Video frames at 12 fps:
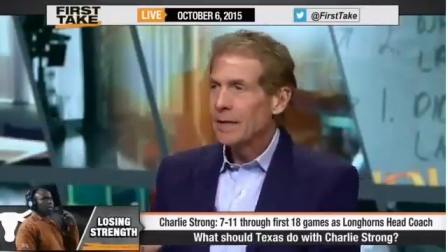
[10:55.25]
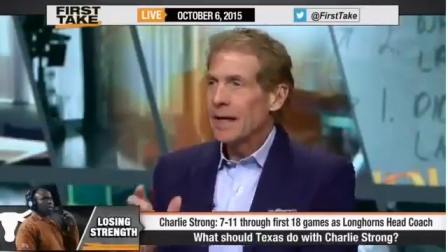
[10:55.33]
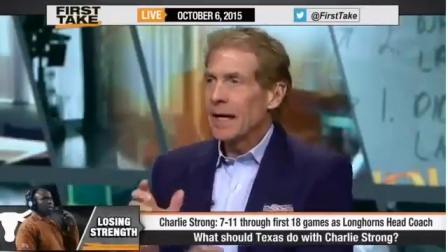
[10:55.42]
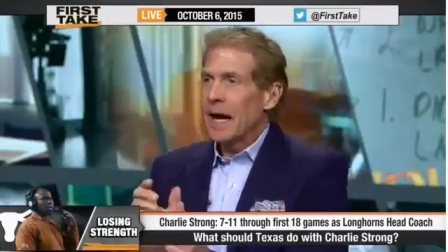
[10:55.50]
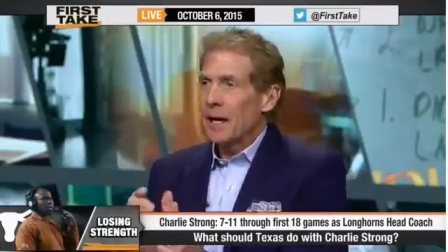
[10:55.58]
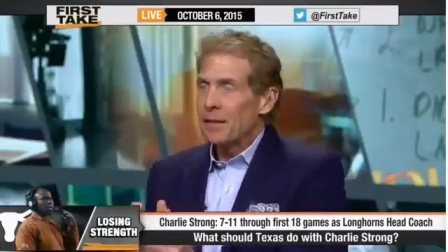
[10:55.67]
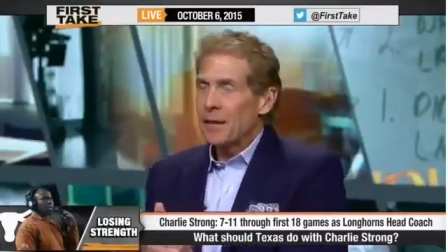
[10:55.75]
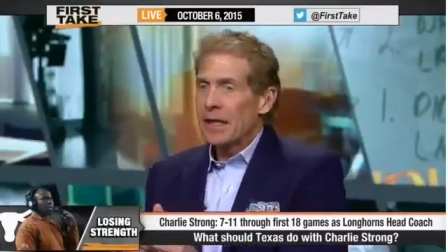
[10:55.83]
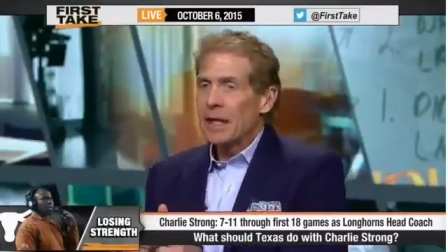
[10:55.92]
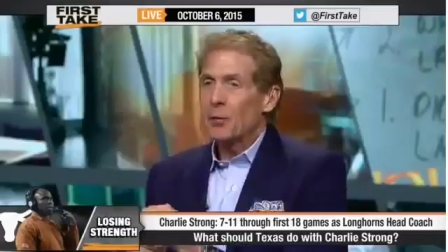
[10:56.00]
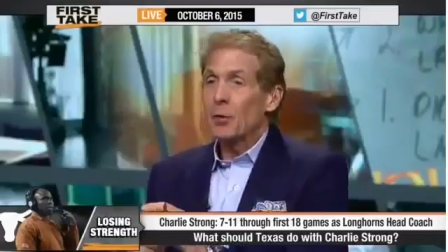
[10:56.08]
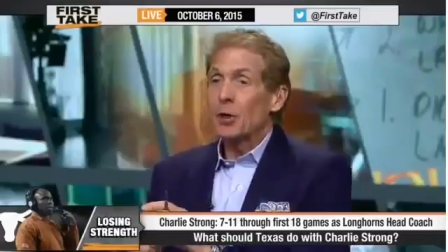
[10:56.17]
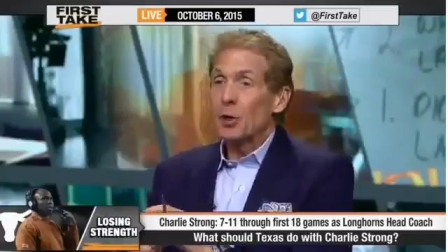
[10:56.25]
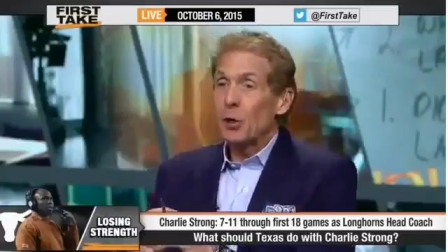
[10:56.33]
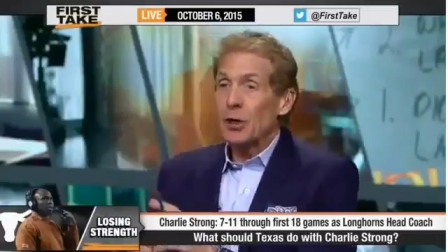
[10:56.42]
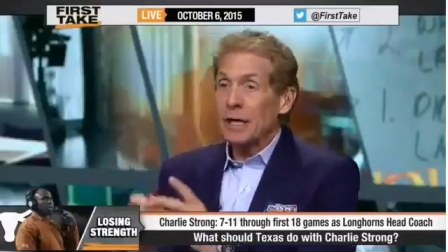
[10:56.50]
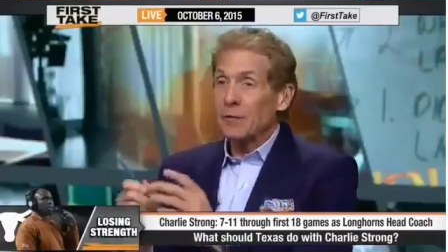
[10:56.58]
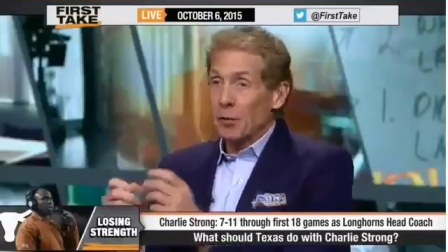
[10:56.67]
that I think it would
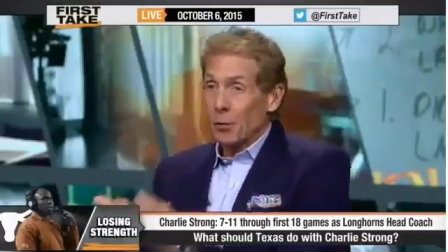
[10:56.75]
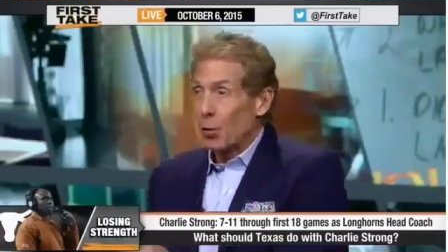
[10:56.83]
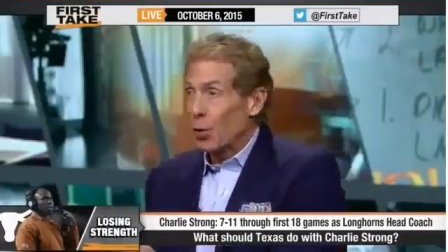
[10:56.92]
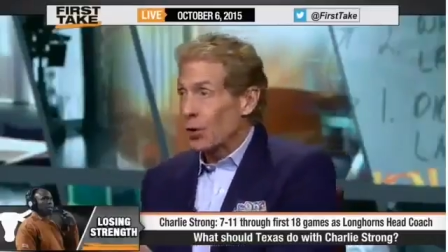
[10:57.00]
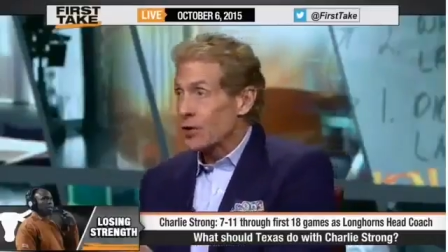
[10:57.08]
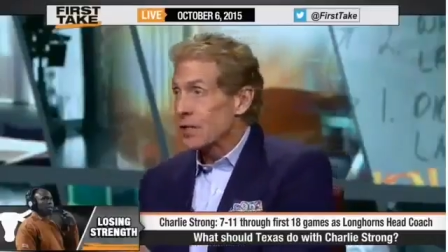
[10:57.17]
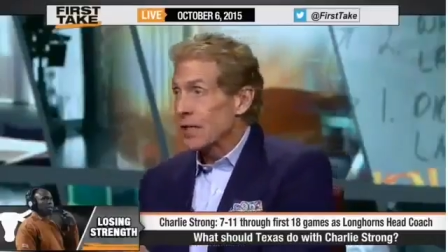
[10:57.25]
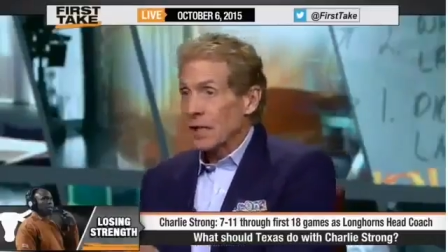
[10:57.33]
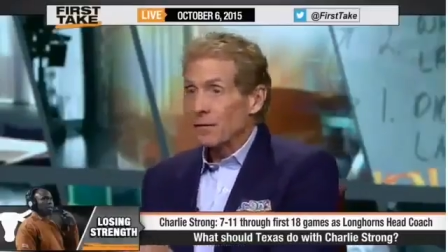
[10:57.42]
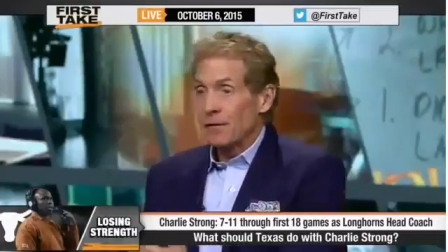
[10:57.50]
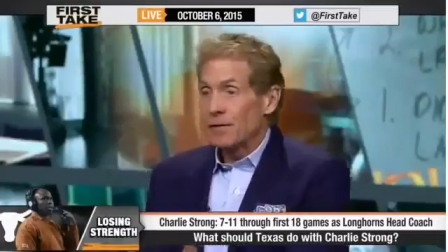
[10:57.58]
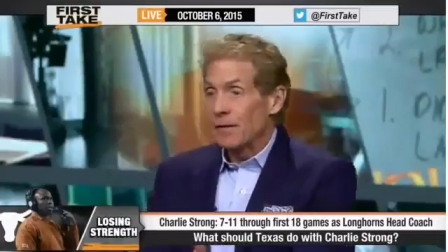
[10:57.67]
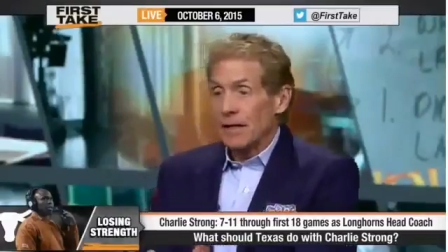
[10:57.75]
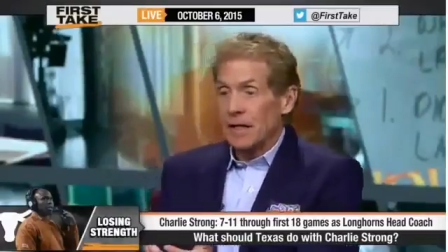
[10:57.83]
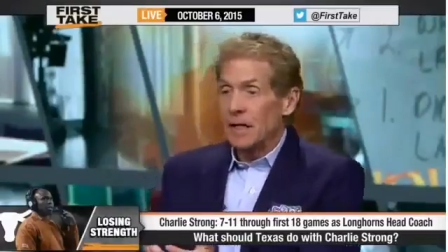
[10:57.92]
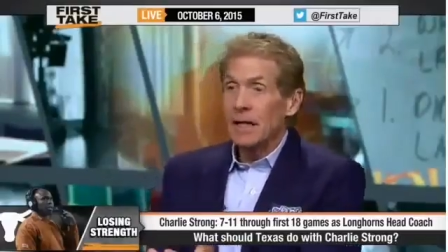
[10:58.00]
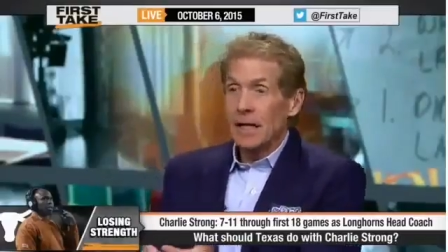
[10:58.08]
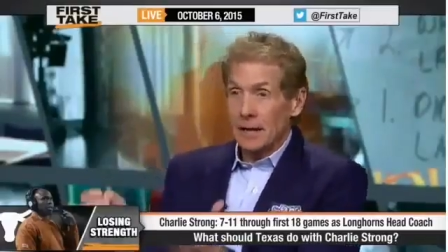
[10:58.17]
look even worse if
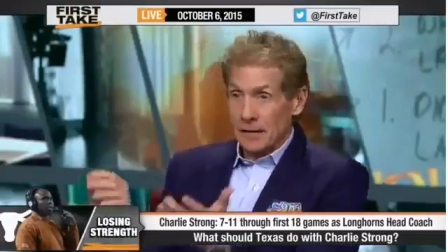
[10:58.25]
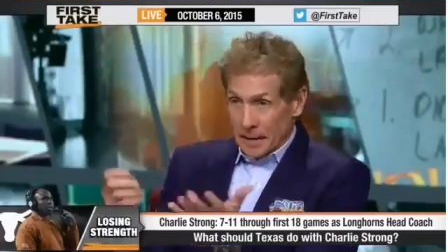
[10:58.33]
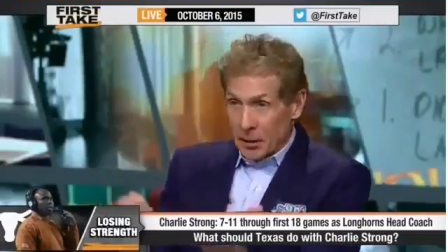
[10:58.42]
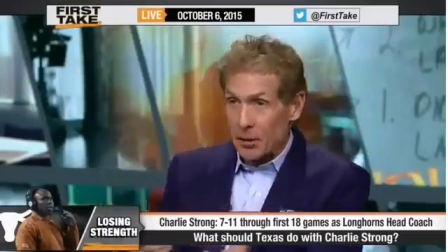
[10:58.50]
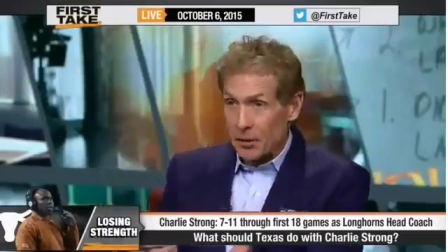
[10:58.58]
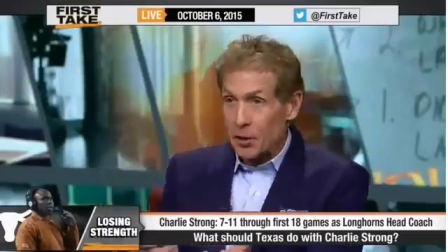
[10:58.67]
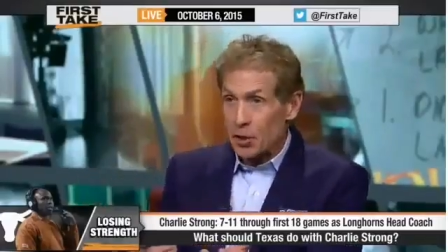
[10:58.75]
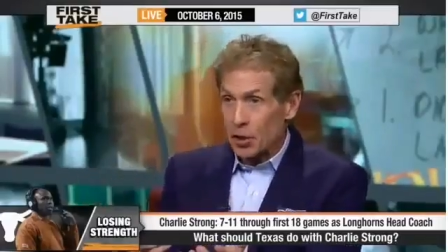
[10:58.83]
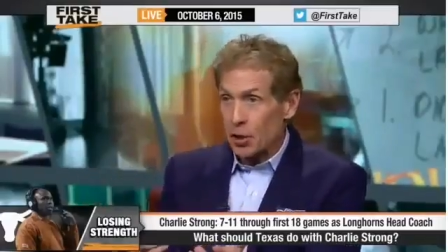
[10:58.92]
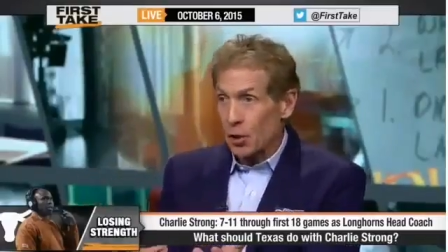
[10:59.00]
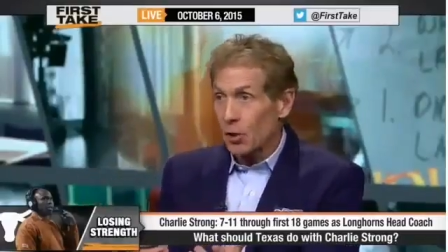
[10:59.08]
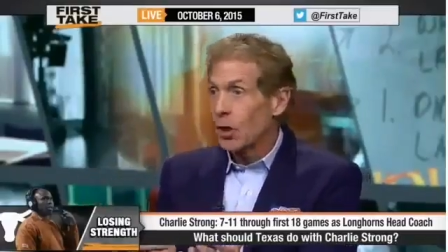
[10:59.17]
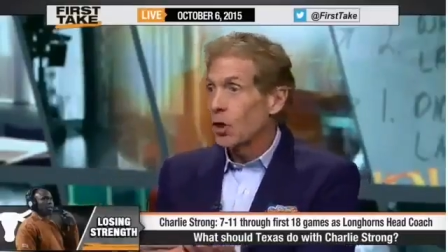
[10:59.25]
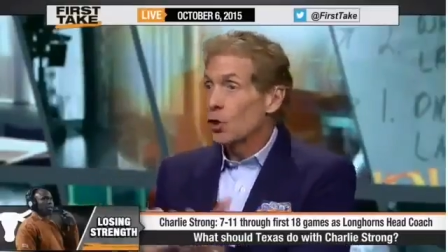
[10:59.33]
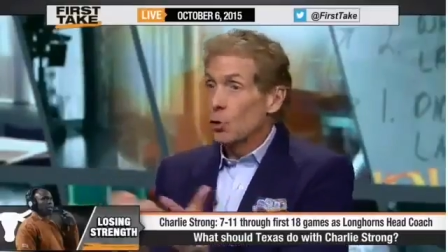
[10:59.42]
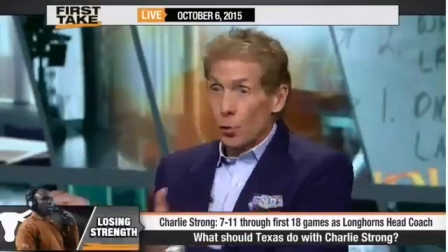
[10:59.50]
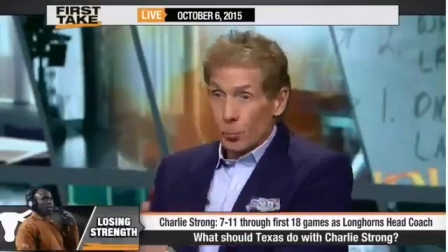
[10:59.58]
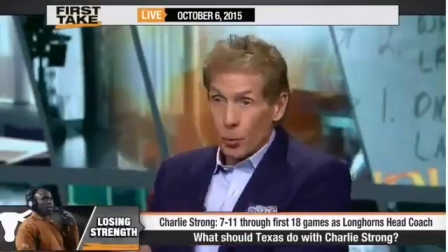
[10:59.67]
then at the end of this year
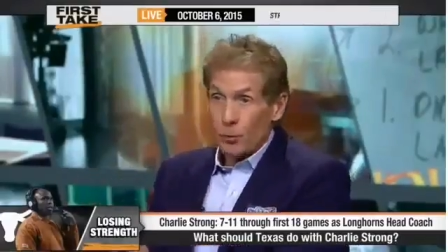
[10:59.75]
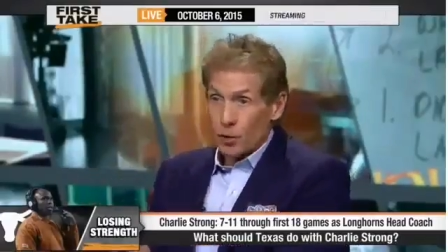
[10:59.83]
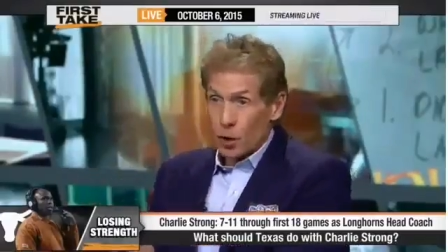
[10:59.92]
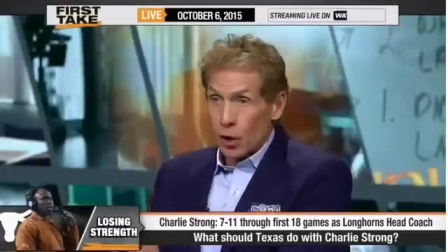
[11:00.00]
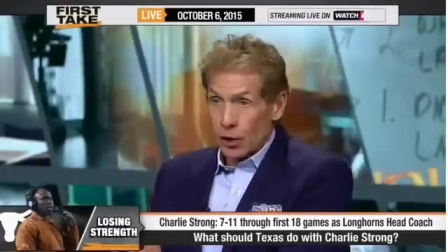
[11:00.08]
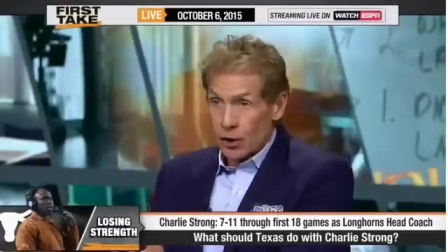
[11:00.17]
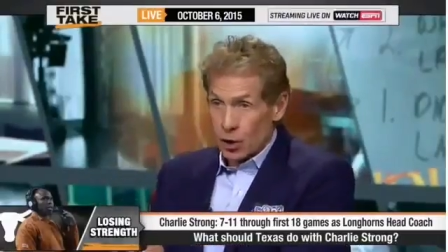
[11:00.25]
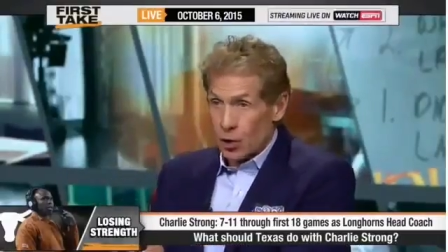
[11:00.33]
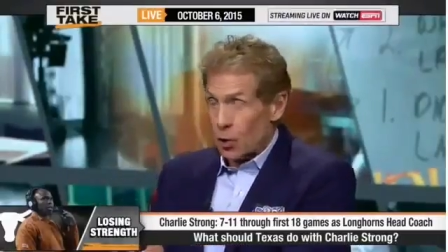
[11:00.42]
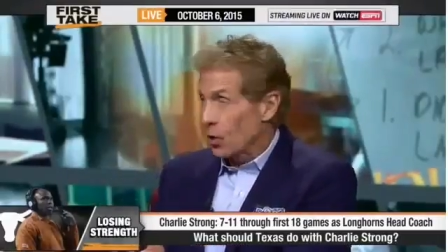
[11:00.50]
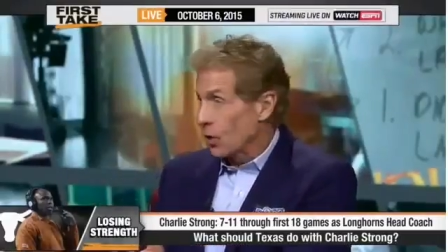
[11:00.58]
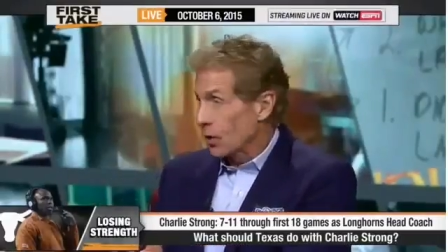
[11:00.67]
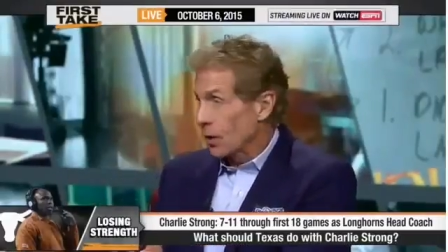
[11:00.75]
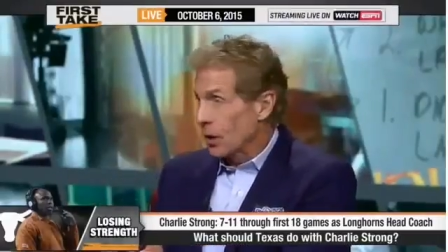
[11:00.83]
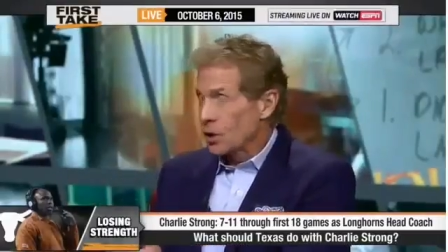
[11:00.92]
you remove Charlie Strong.